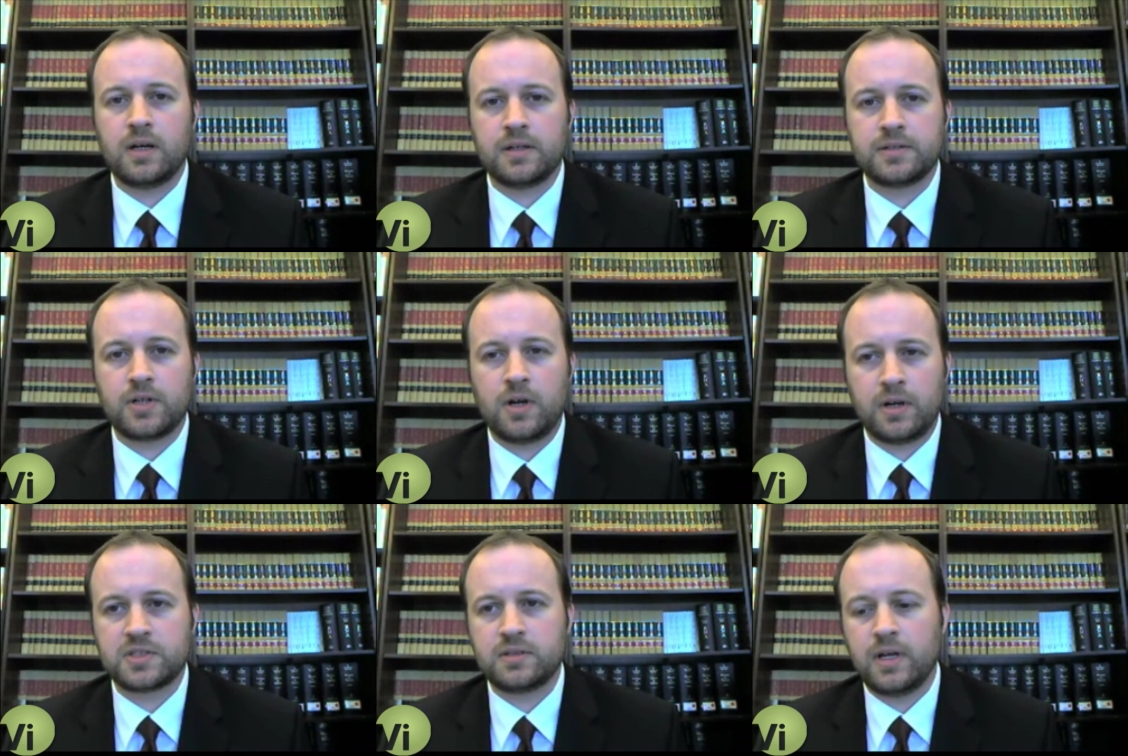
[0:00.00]
uh,
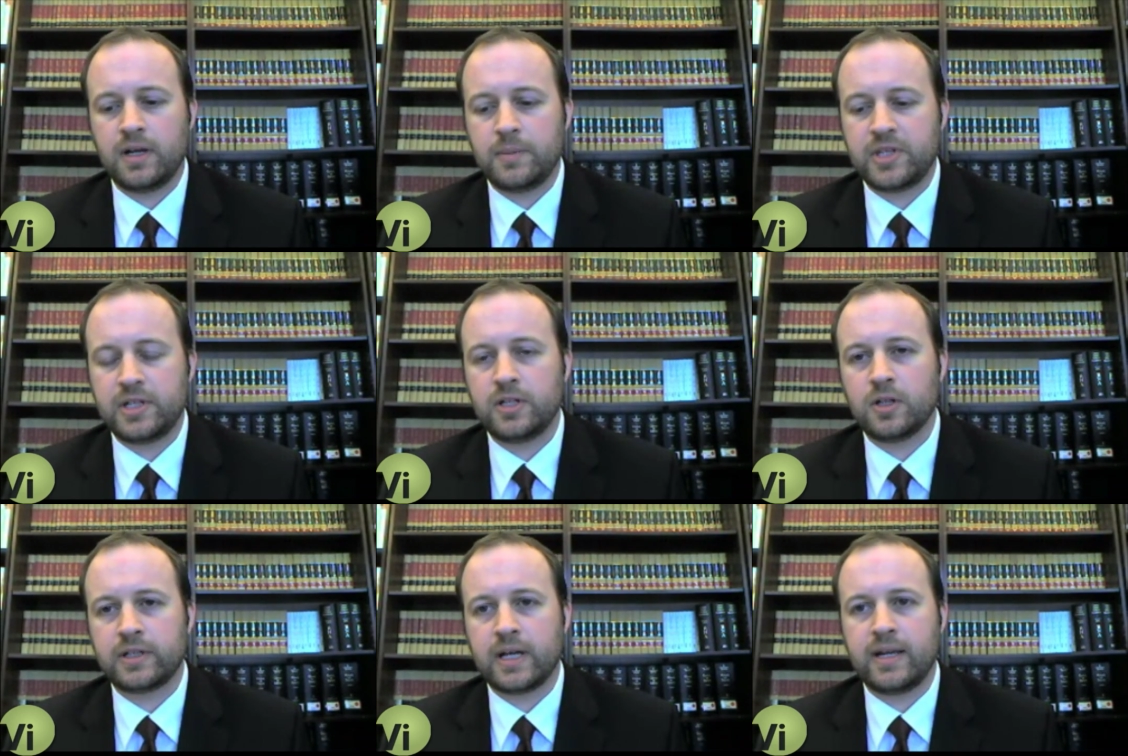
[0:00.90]
songs. Uh, but then
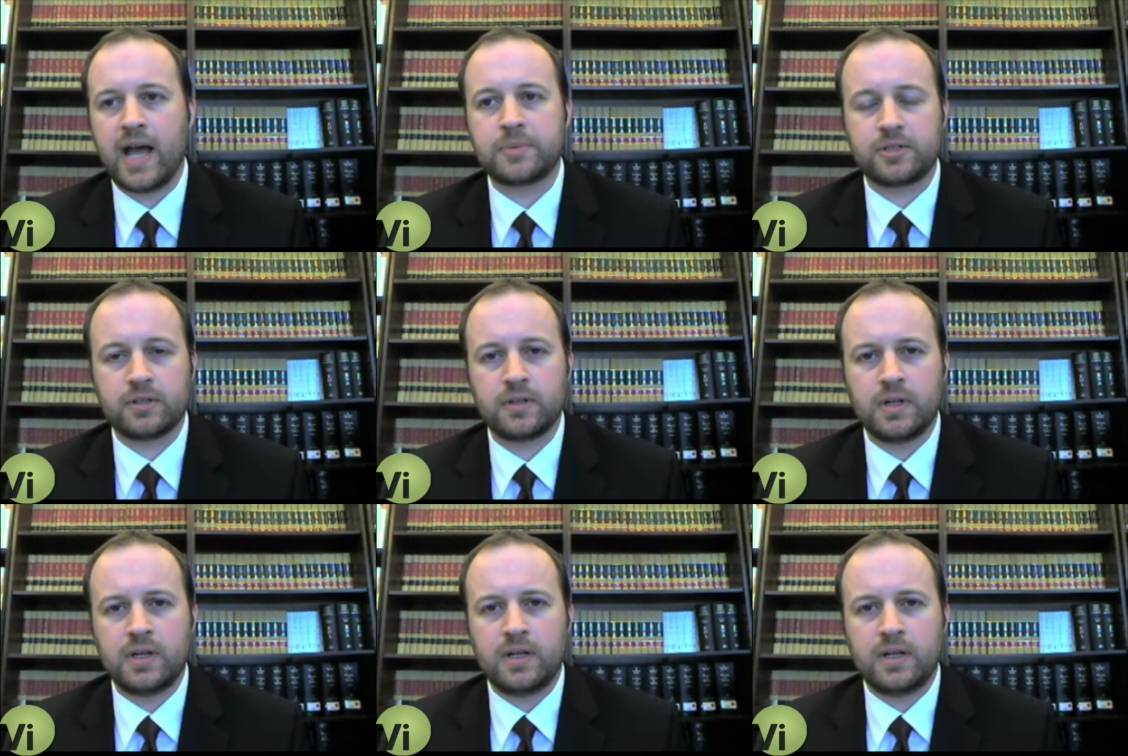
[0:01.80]
you look at Napster.